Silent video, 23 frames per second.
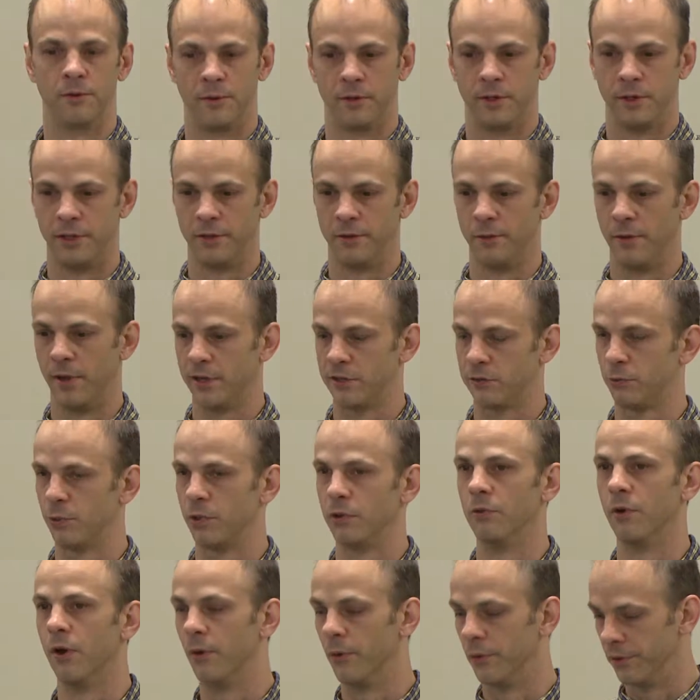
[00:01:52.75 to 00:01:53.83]
as we
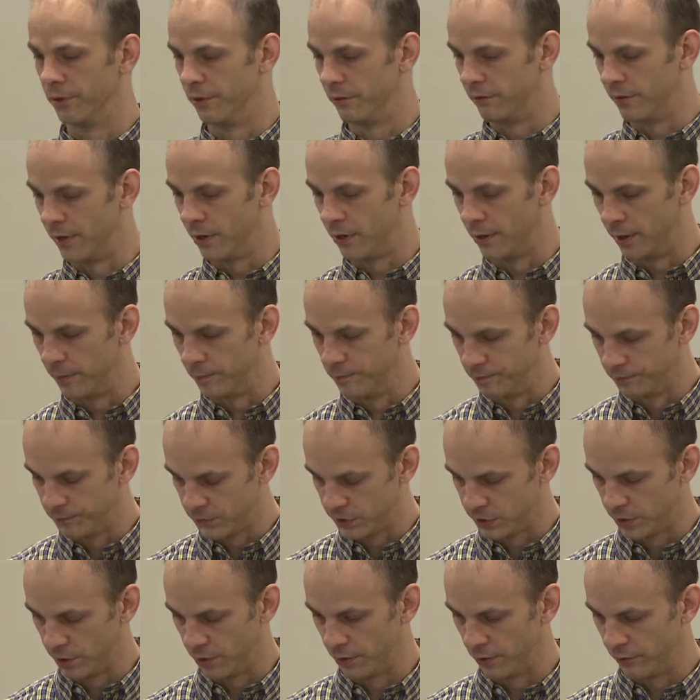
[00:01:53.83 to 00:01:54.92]
grow and develop.
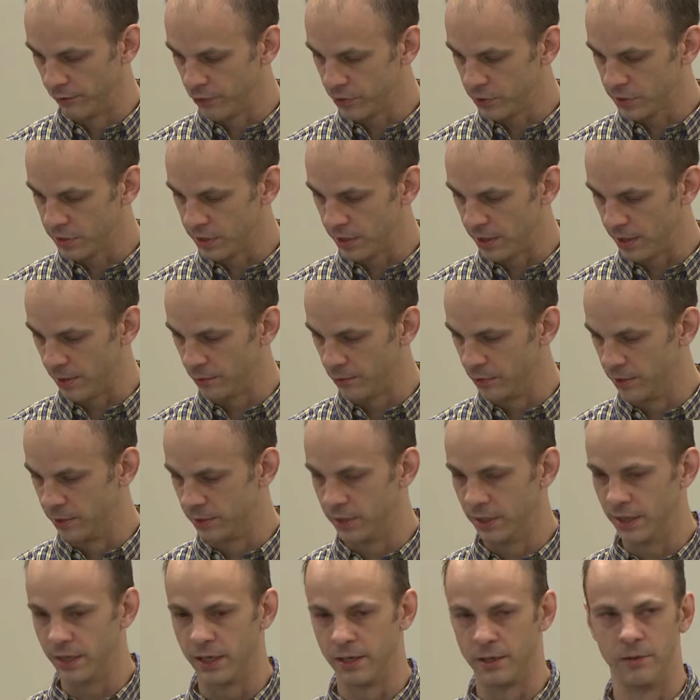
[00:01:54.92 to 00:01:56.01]
So the first thing that we
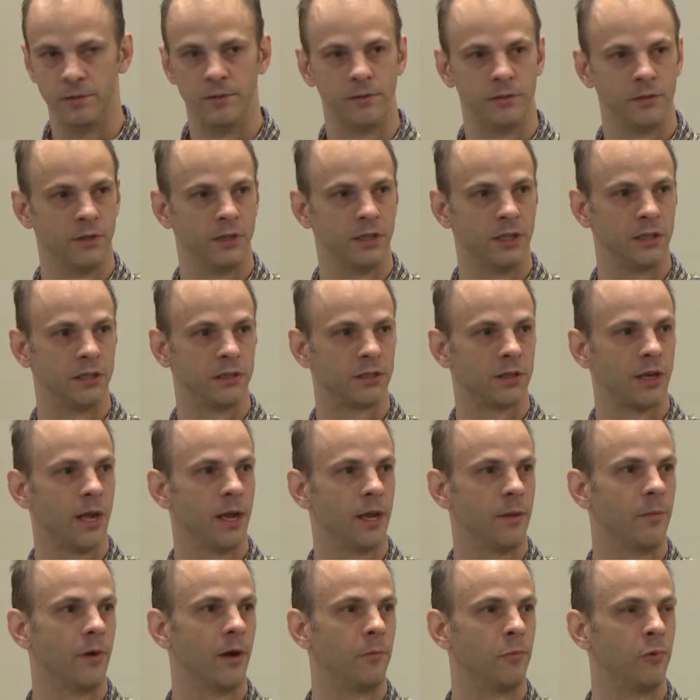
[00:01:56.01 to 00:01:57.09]
did is
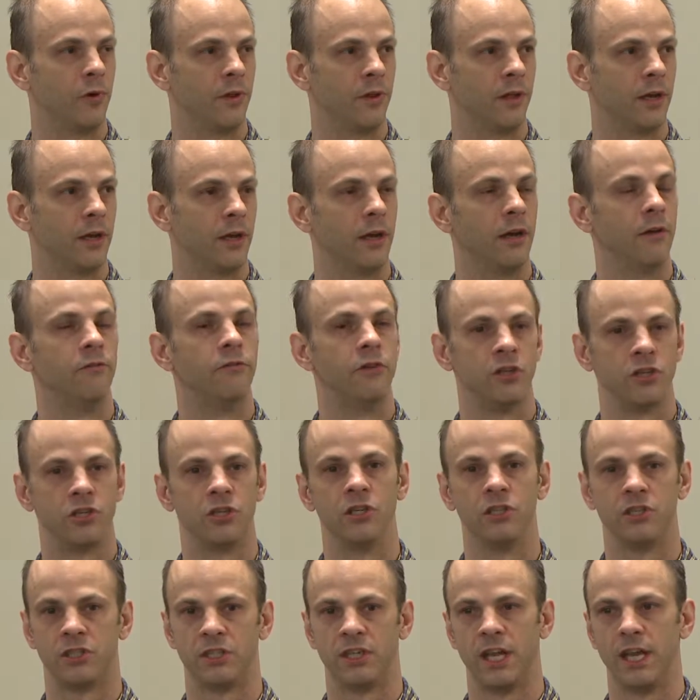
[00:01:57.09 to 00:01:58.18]
came up with a
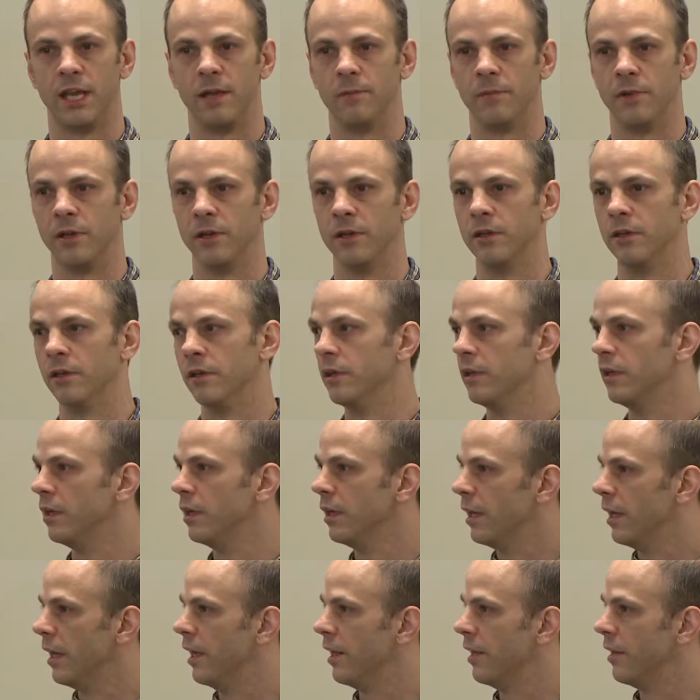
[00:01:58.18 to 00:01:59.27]
vision statement.
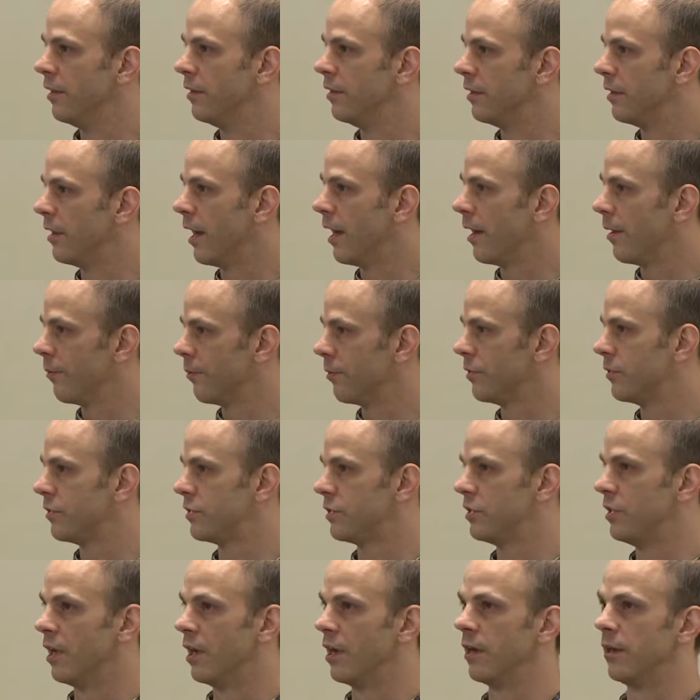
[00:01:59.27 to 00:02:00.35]
And that was
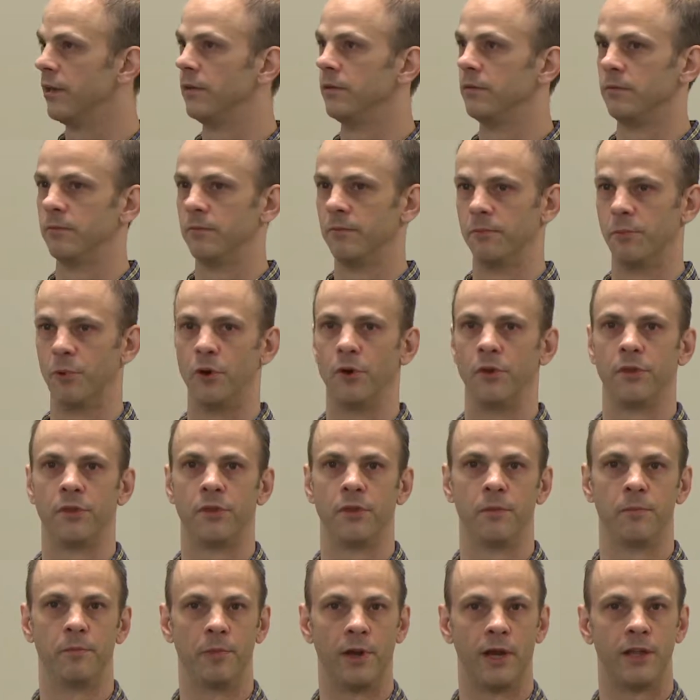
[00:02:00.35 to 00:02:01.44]
done
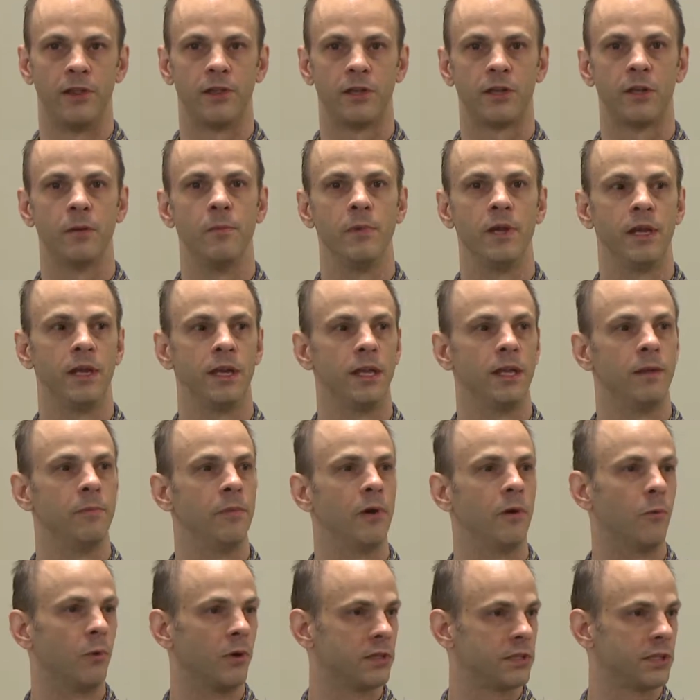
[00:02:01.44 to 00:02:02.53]
both by the committee,
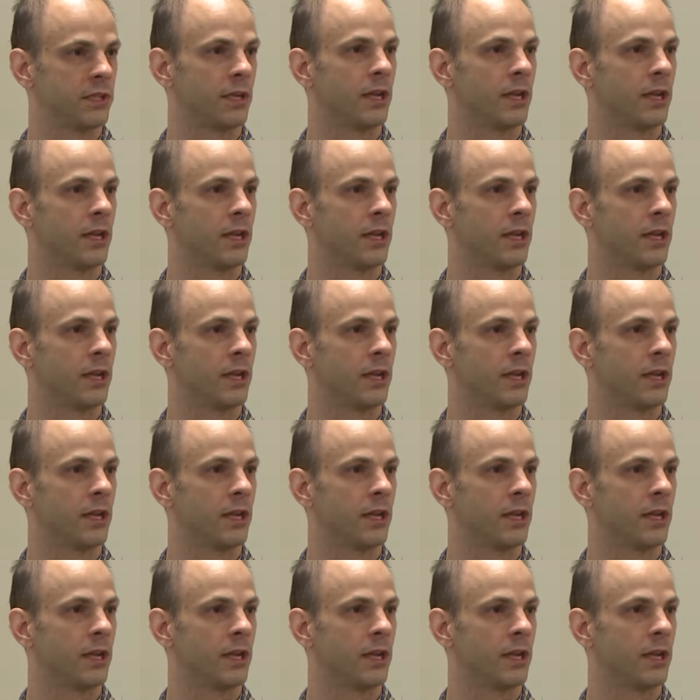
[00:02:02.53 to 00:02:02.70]
but once the